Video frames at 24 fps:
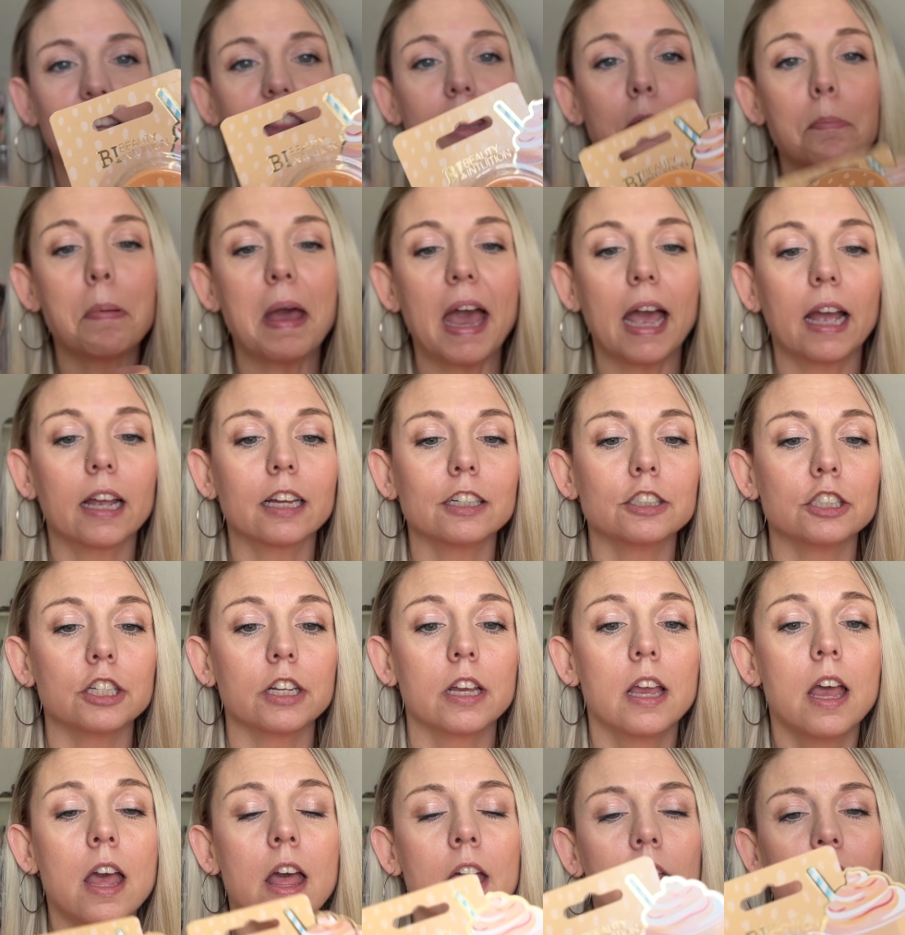the packaging.
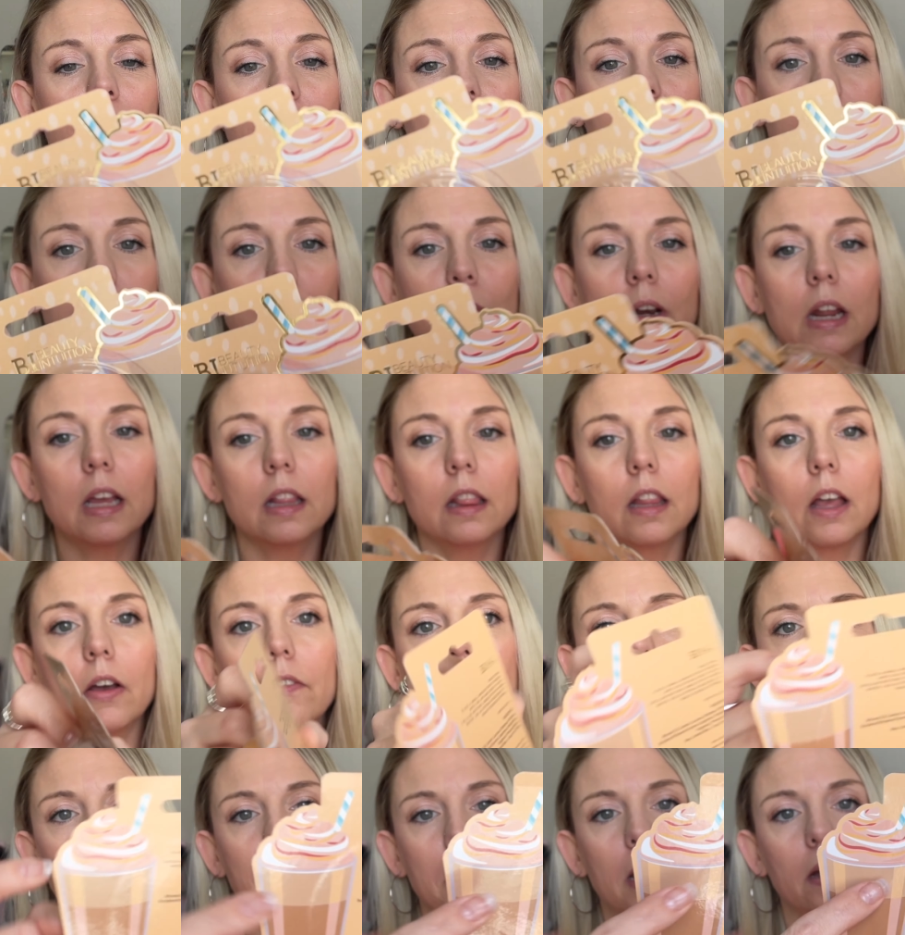That's what I love
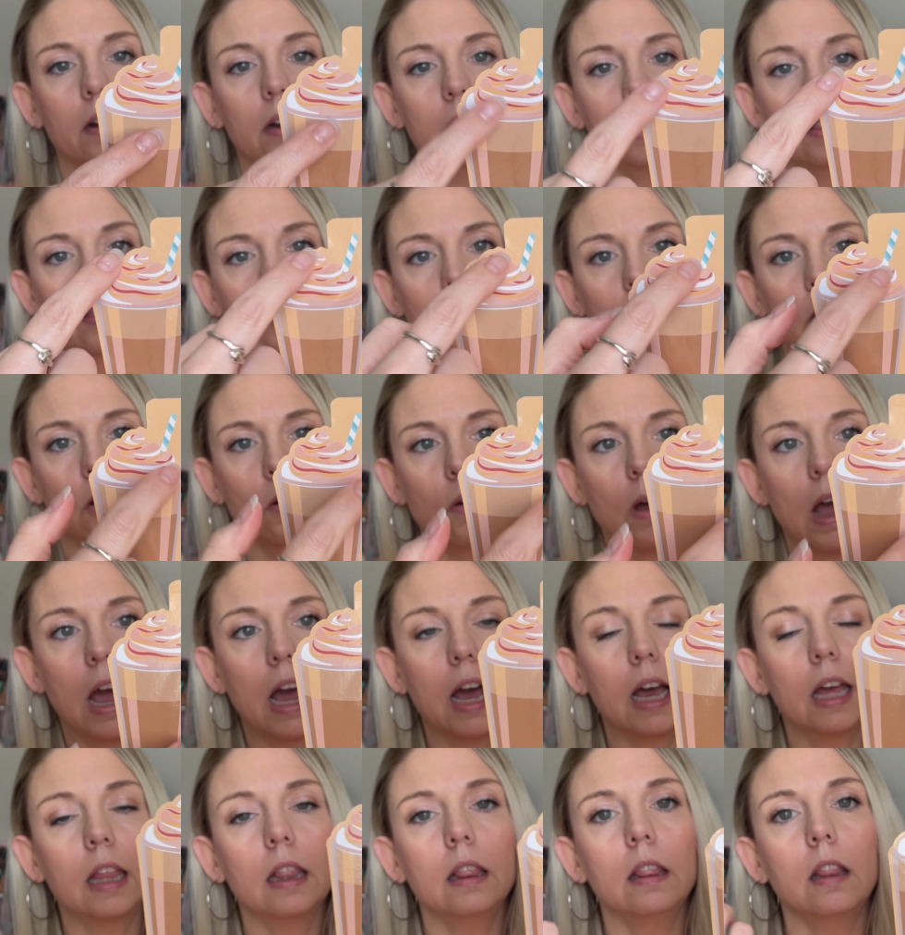about it though.
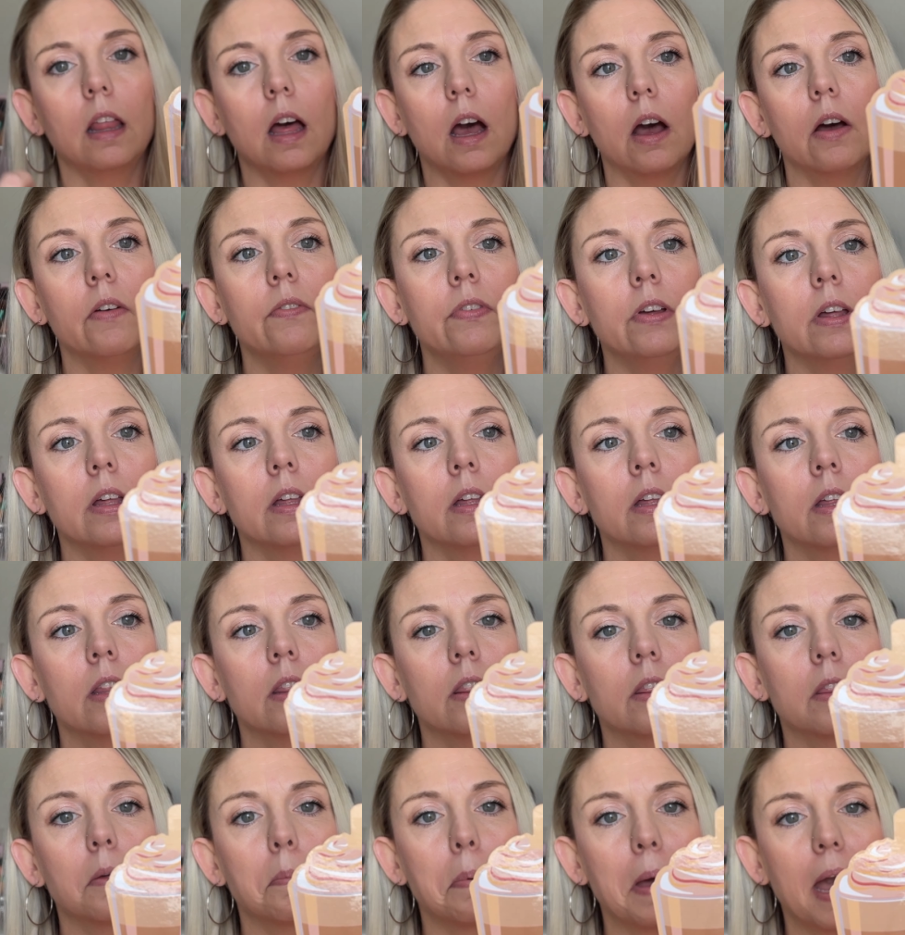I love
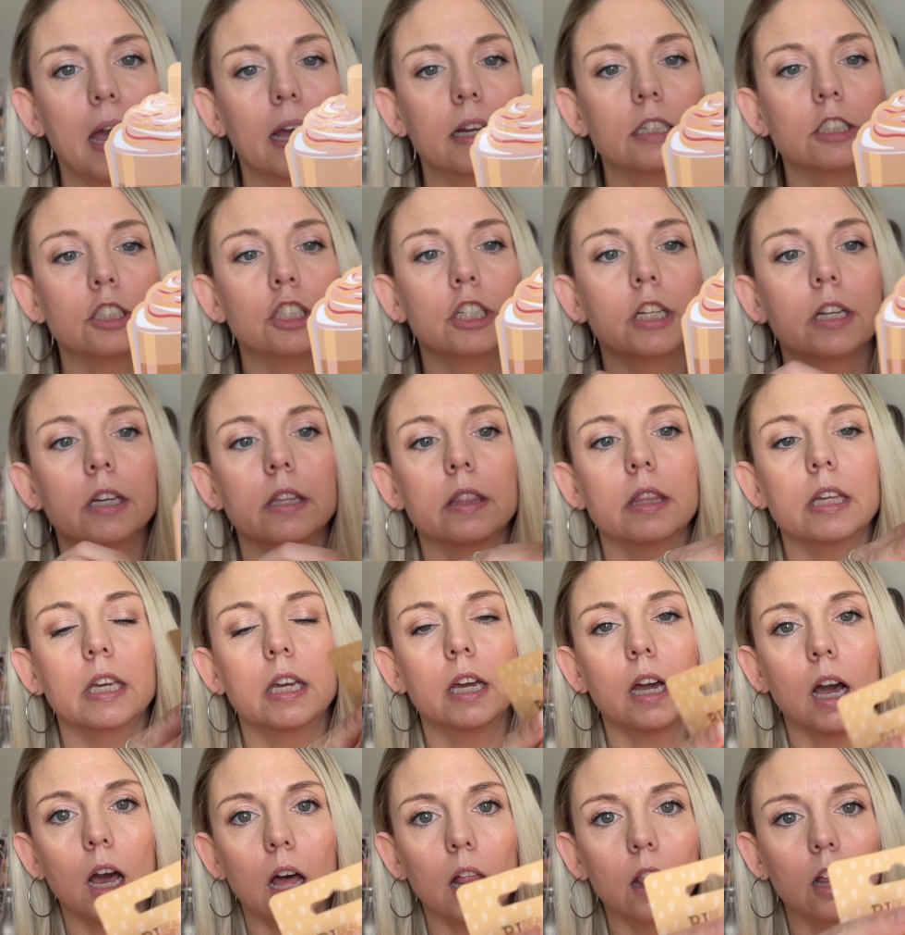the packaging, the
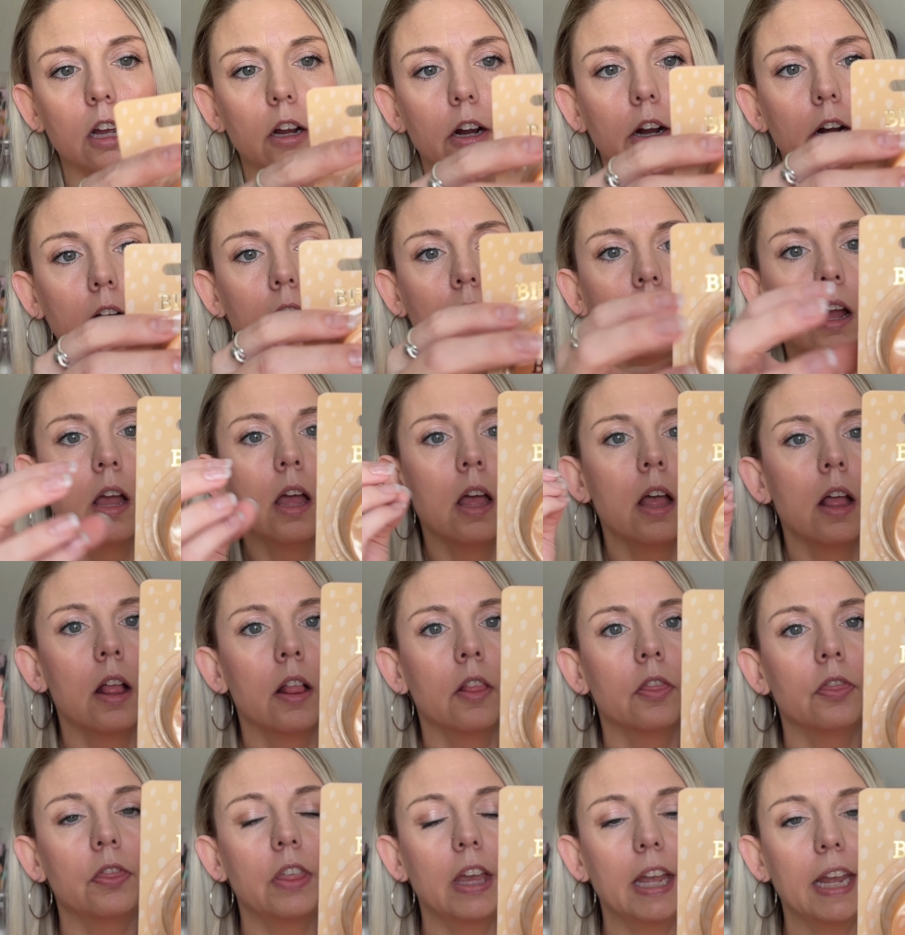color.
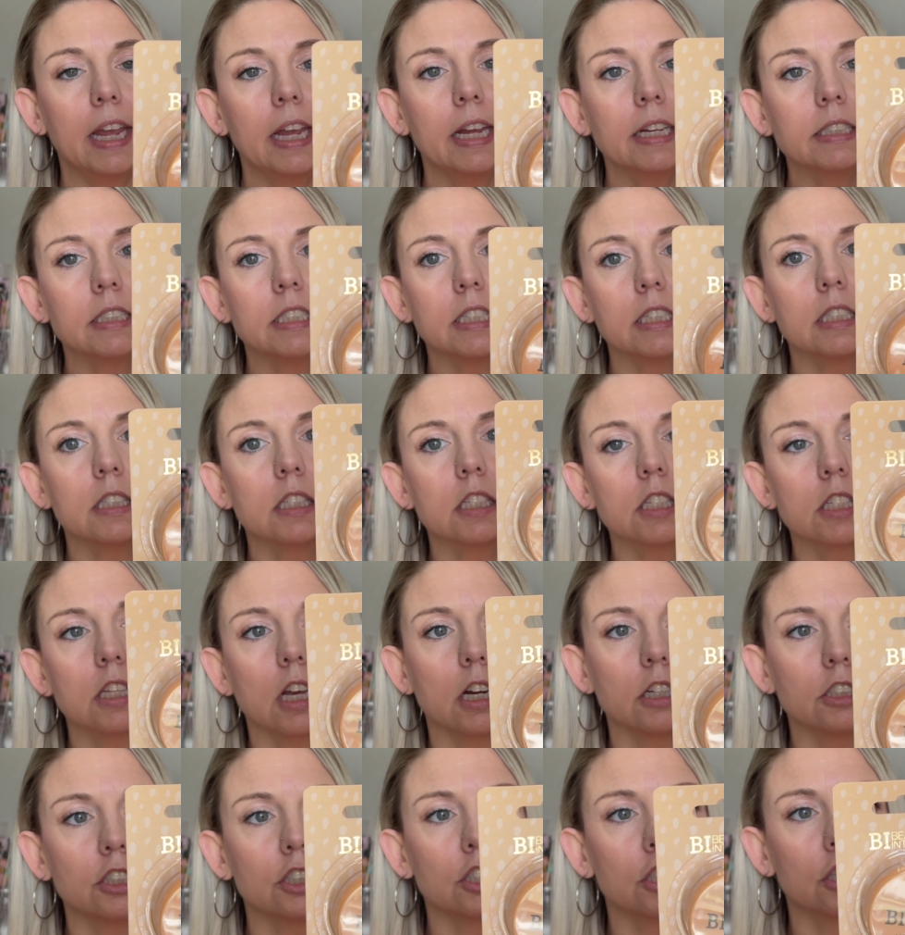They did
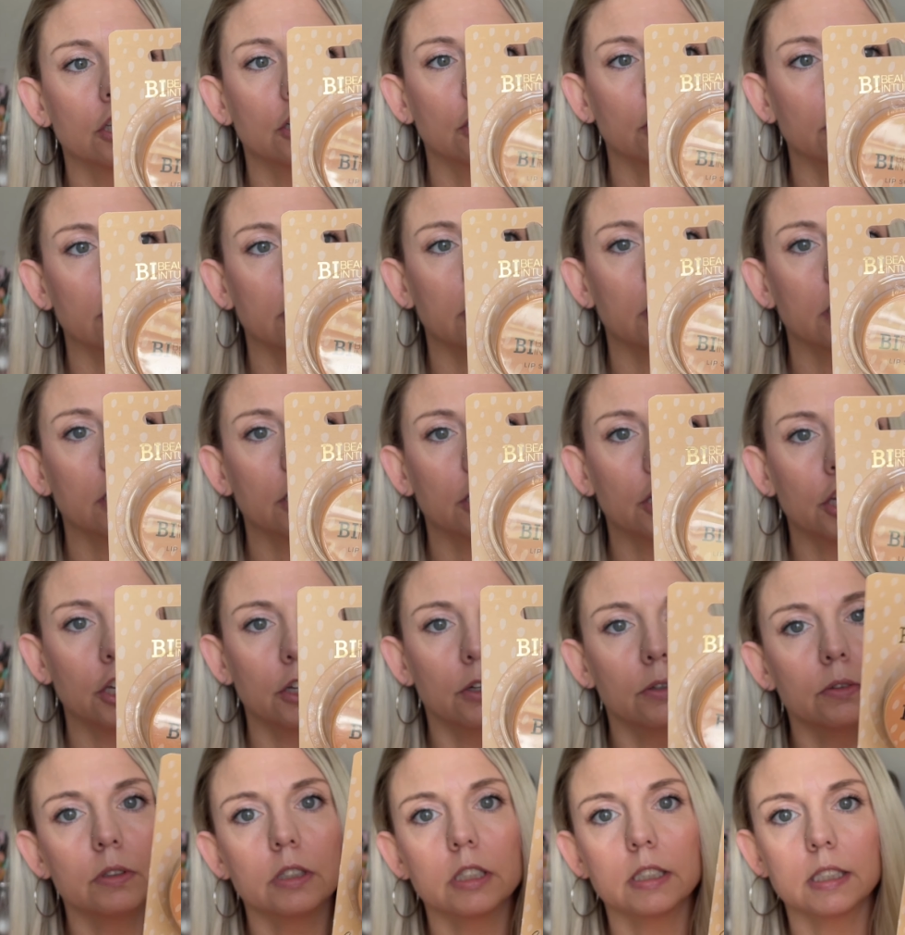such good,
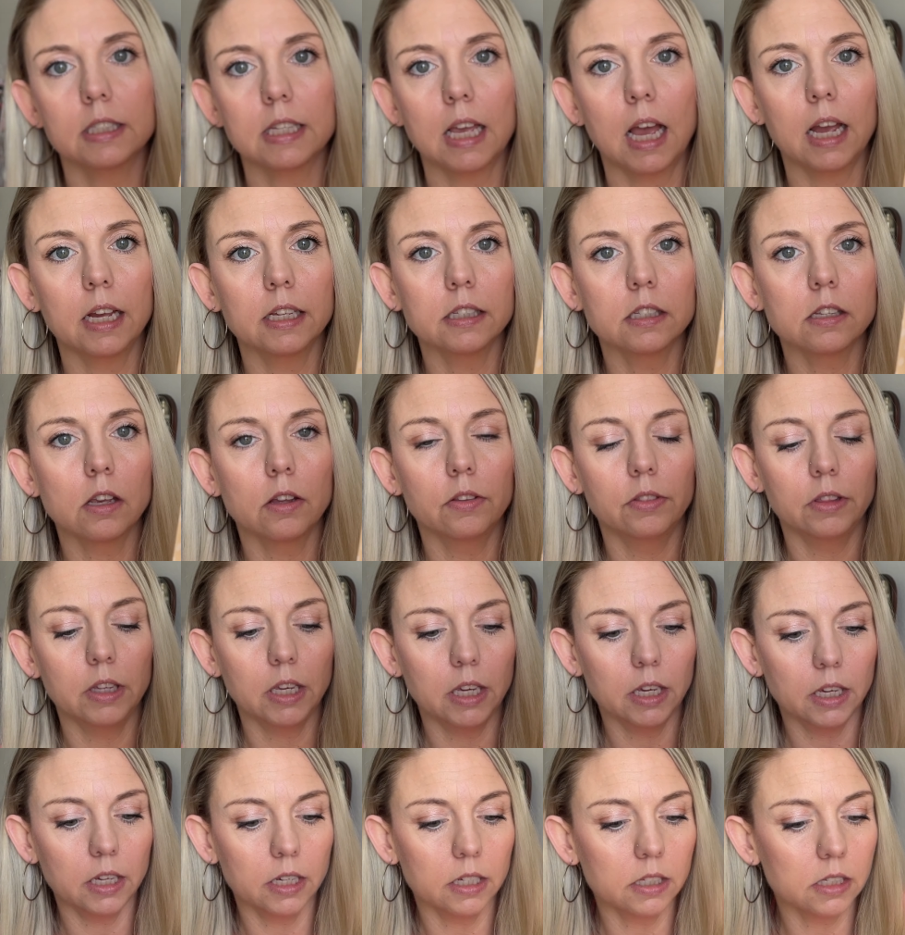cute designs on
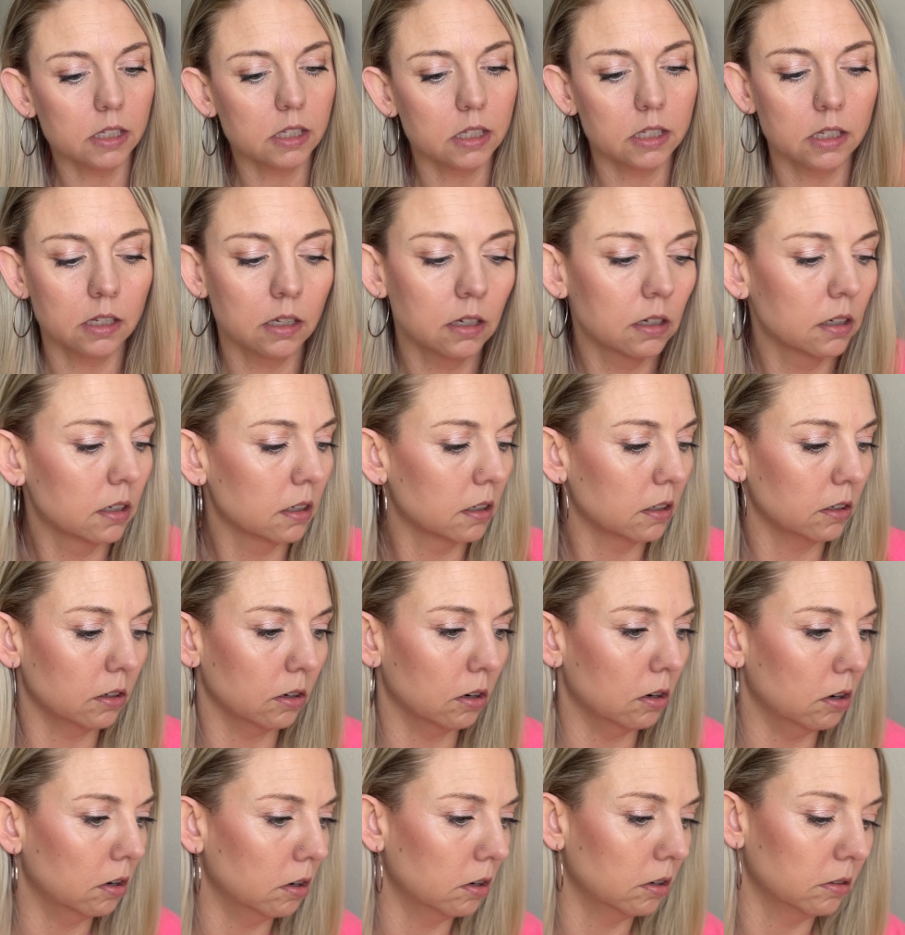these,
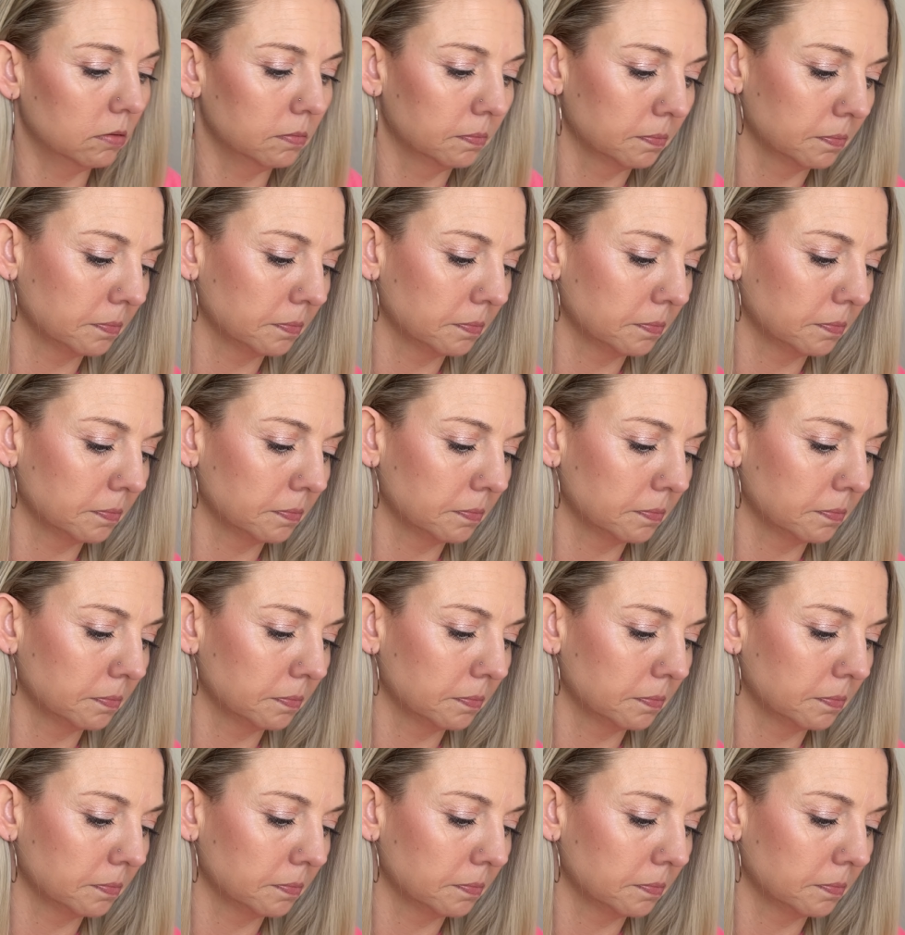y'all.